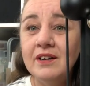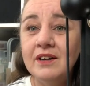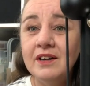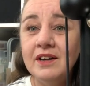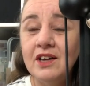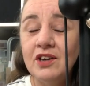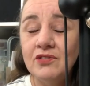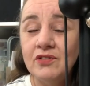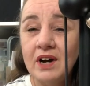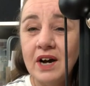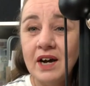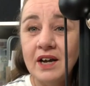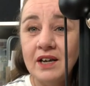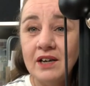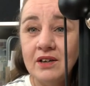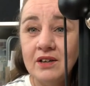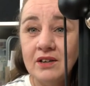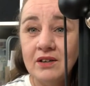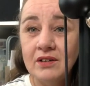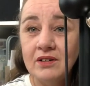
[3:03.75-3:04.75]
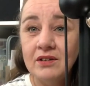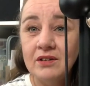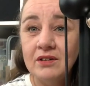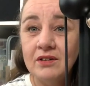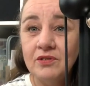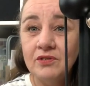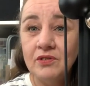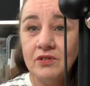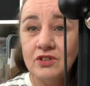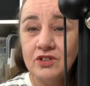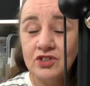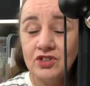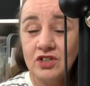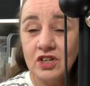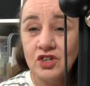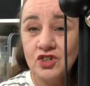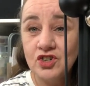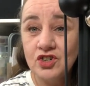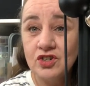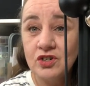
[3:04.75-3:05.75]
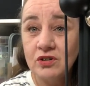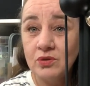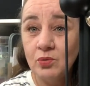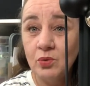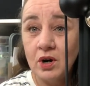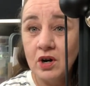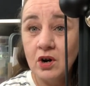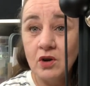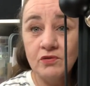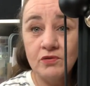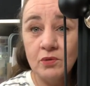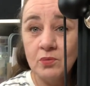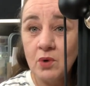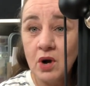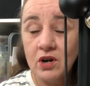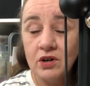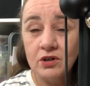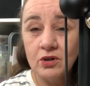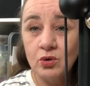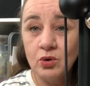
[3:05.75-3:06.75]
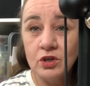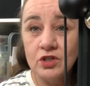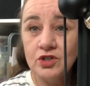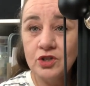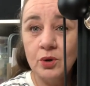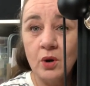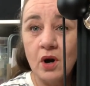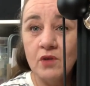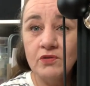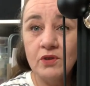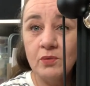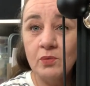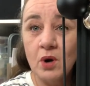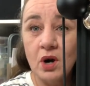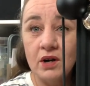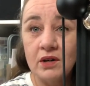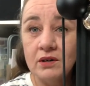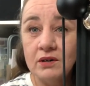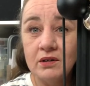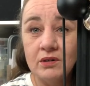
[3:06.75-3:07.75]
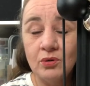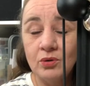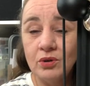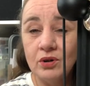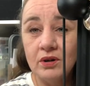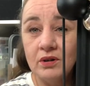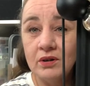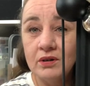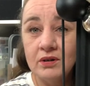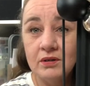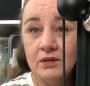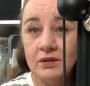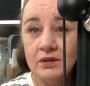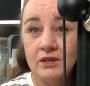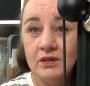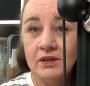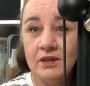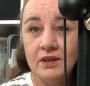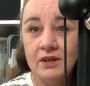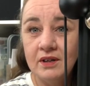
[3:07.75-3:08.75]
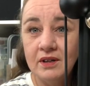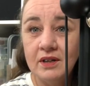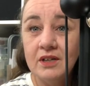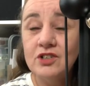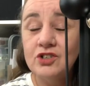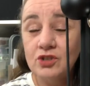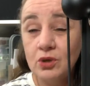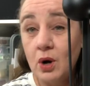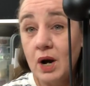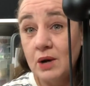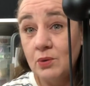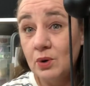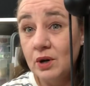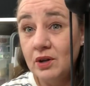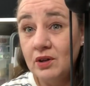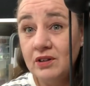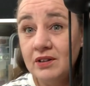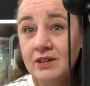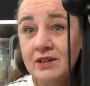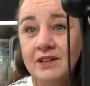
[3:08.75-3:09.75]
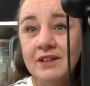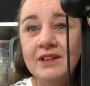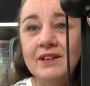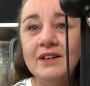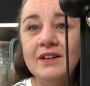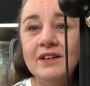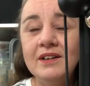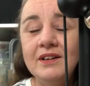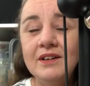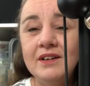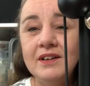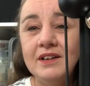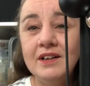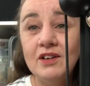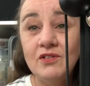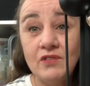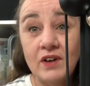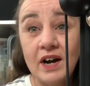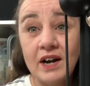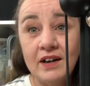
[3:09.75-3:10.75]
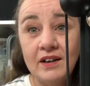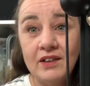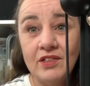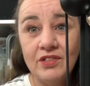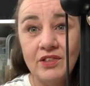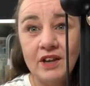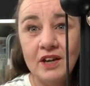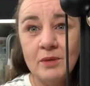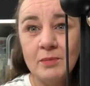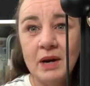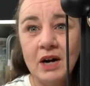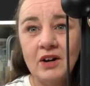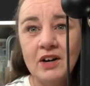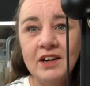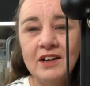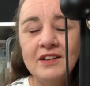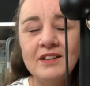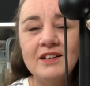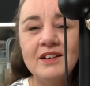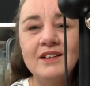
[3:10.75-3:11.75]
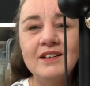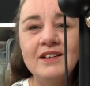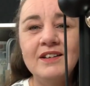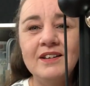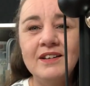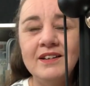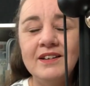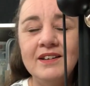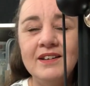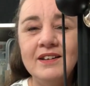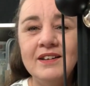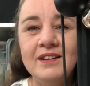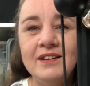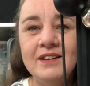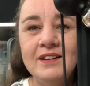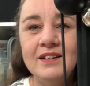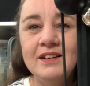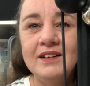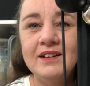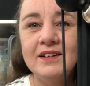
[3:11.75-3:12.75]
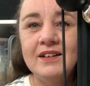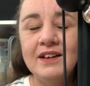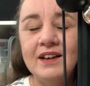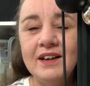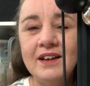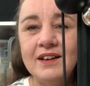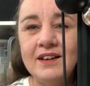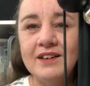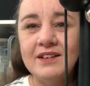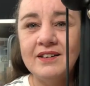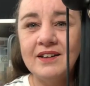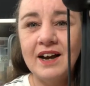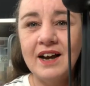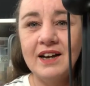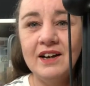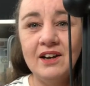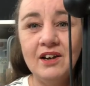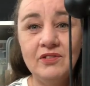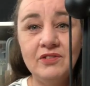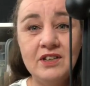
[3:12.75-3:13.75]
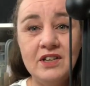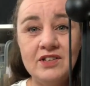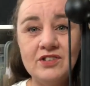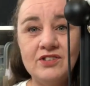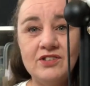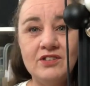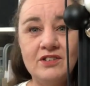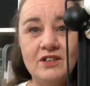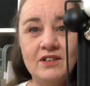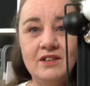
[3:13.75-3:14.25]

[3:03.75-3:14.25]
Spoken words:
if I stitch 1/1 or 2/1, or so I will if I think about it. And I love this.